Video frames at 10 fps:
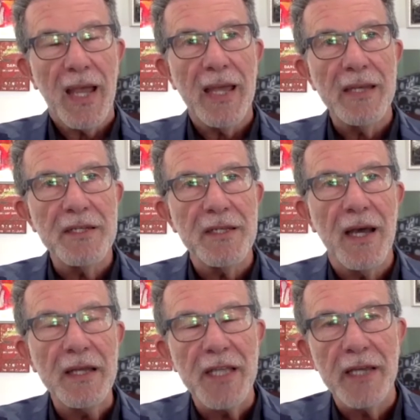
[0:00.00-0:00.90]
And
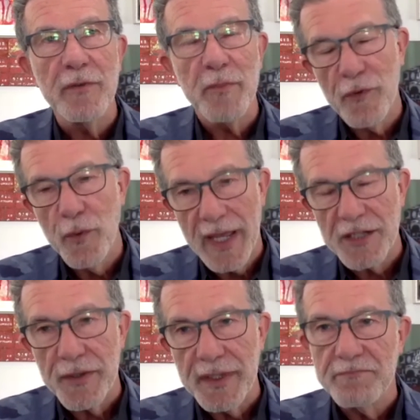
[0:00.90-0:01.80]
David, before we
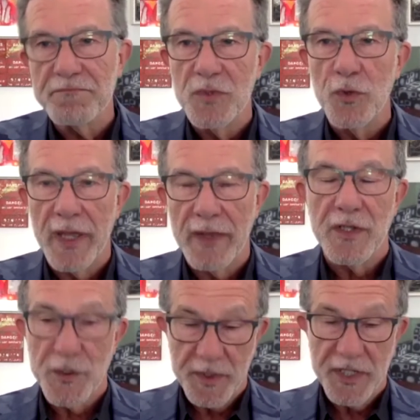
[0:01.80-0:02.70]
actually look at
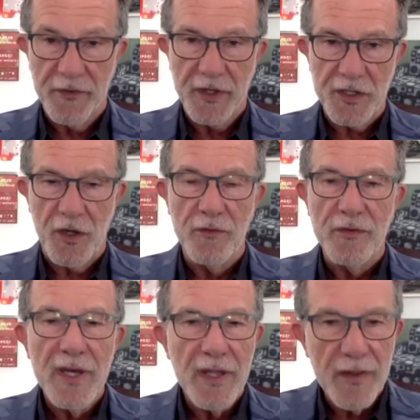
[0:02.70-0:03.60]
the specifics of